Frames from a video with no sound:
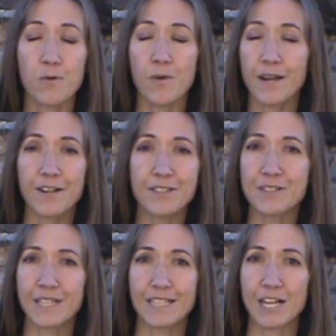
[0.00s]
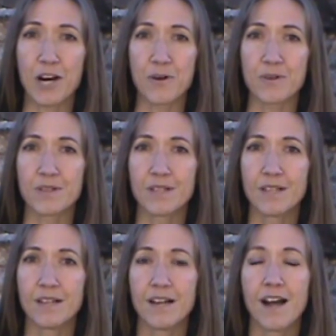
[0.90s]
where are you going to go?
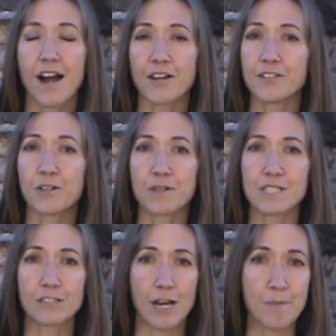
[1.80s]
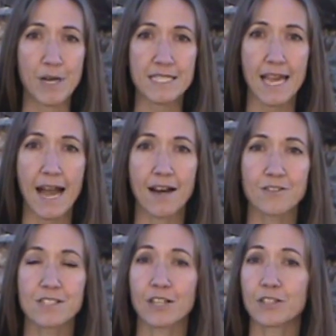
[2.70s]
Are you going to grandma's
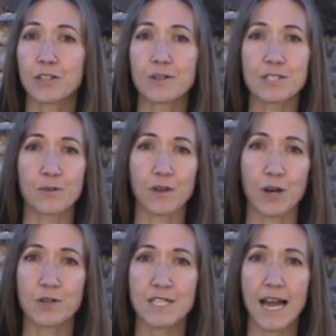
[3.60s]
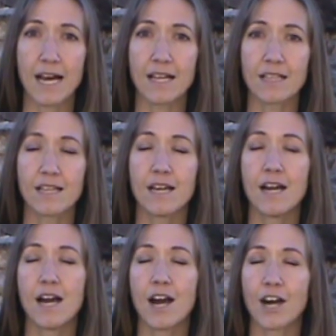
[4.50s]
house? Are you going to a hotel?
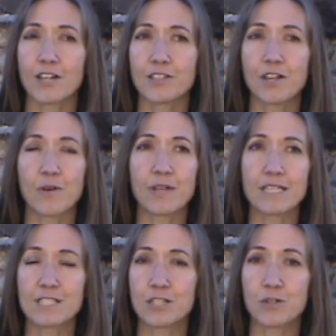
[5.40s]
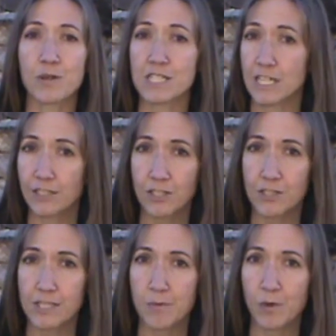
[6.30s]
Are you going to a shelter
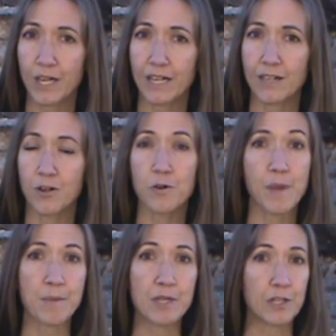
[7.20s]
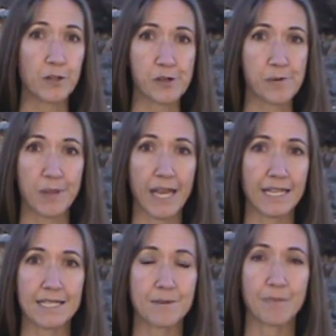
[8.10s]
somewhere? Or maybe you're
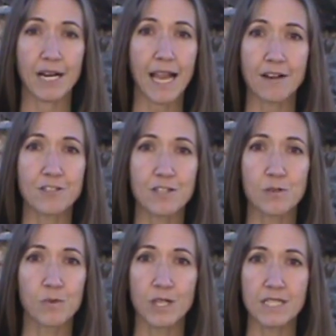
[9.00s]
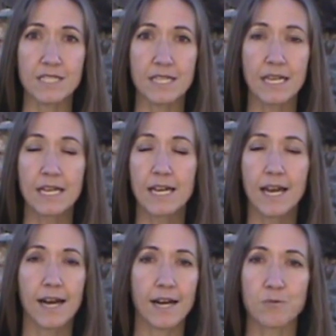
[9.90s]
planning to bug out to the woods.
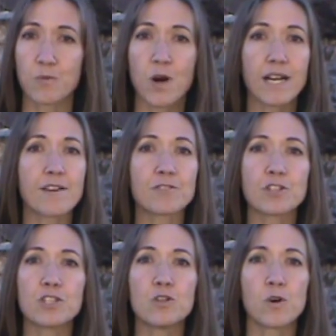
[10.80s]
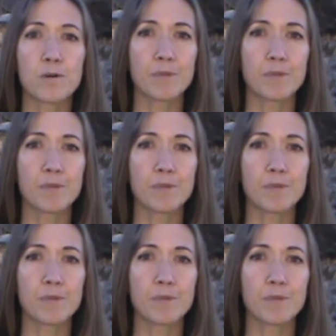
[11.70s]
Whatever your